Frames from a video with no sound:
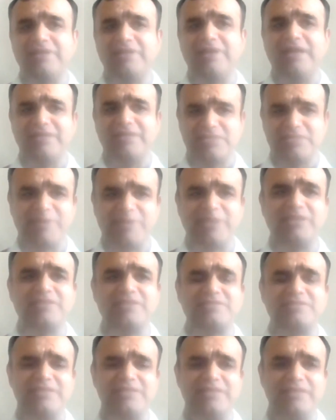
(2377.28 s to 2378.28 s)
in our
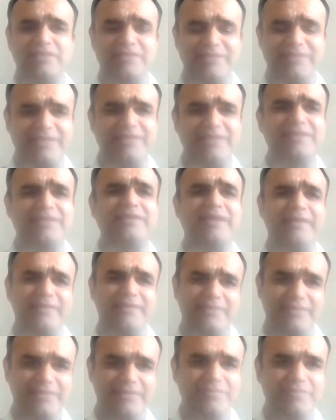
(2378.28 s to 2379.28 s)
experience, in the credit
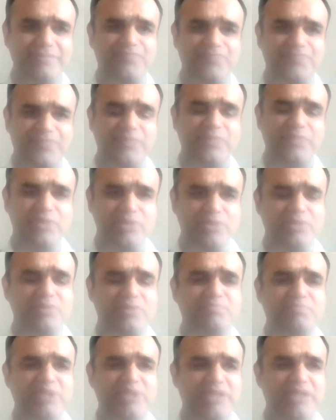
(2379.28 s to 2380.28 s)
category,
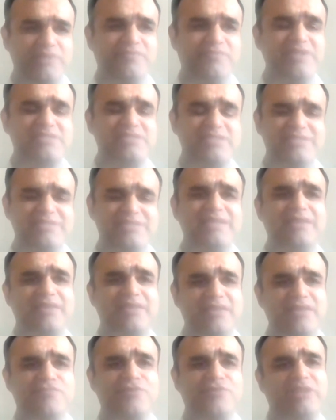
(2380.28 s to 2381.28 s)
investors are
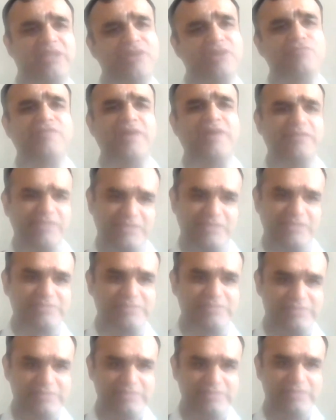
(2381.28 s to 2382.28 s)
in it for 3 to 5
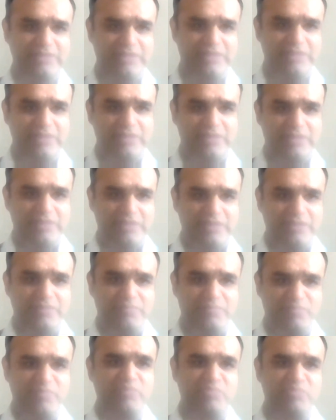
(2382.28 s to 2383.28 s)
years.
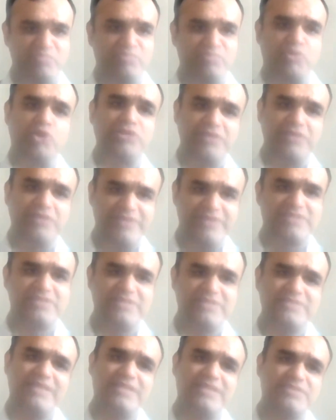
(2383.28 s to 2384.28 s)
Both
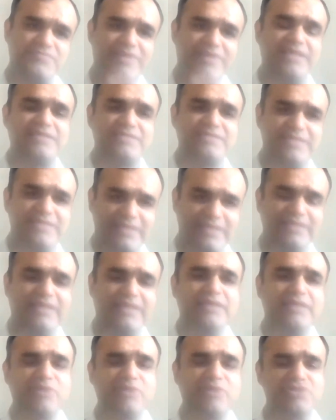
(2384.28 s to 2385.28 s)
investors as well as the
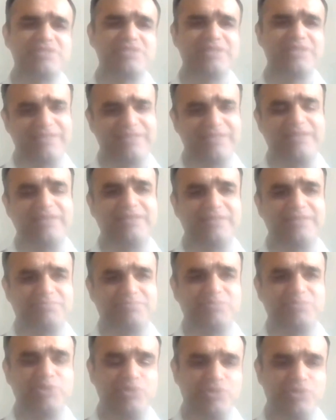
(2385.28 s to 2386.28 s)
underlying, because in a credit,
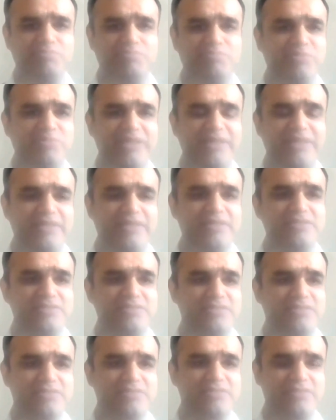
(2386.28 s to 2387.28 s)
it
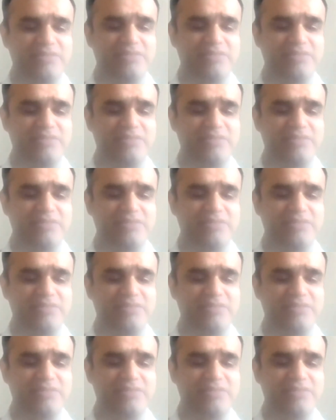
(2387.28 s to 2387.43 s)
is,